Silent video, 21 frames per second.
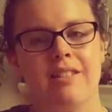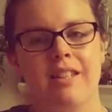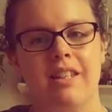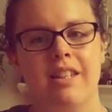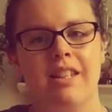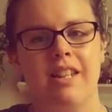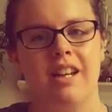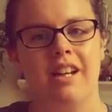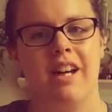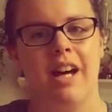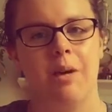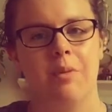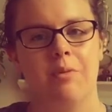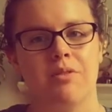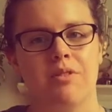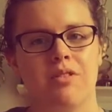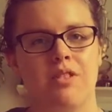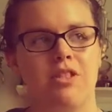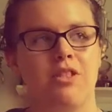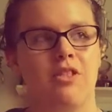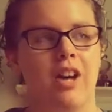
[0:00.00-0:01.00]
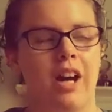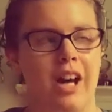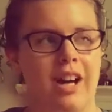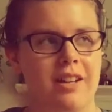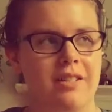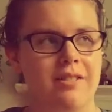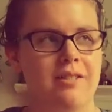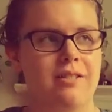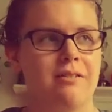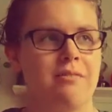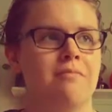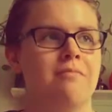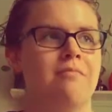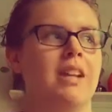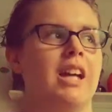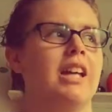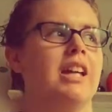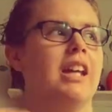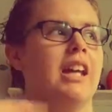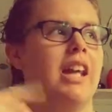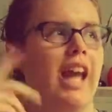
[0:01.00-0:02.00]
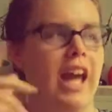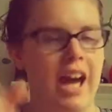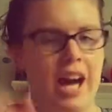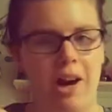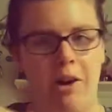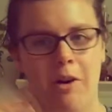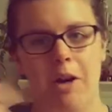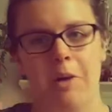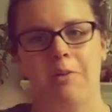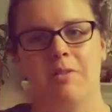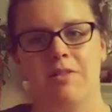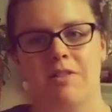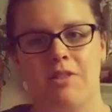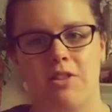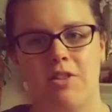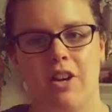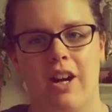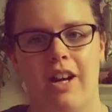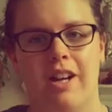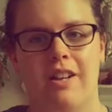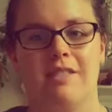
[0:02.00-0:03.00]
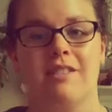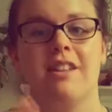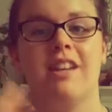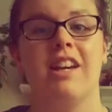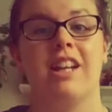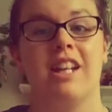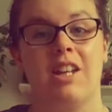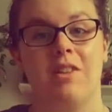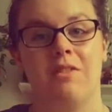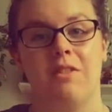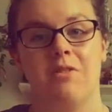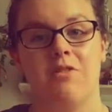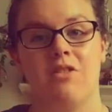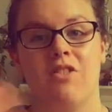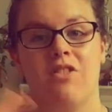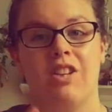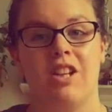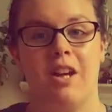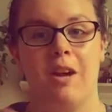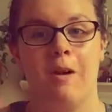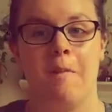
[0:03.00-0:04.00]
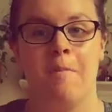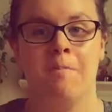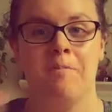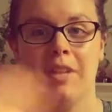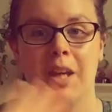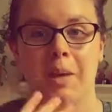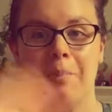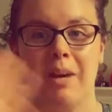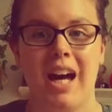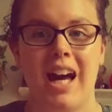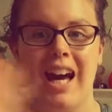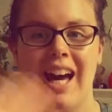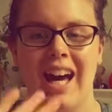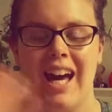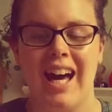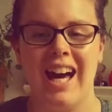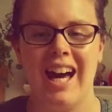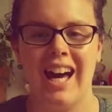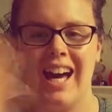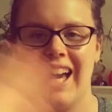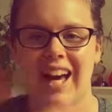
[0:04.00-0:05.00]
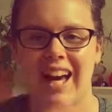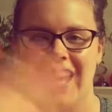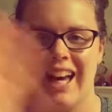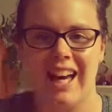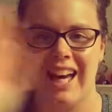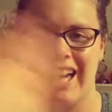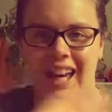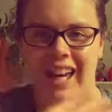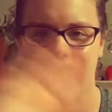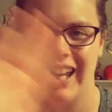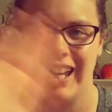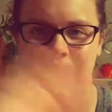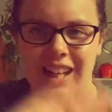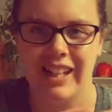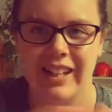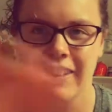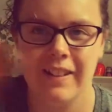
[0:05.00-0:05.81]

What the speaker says: And yeah, I will see you guys in a future video. Bye!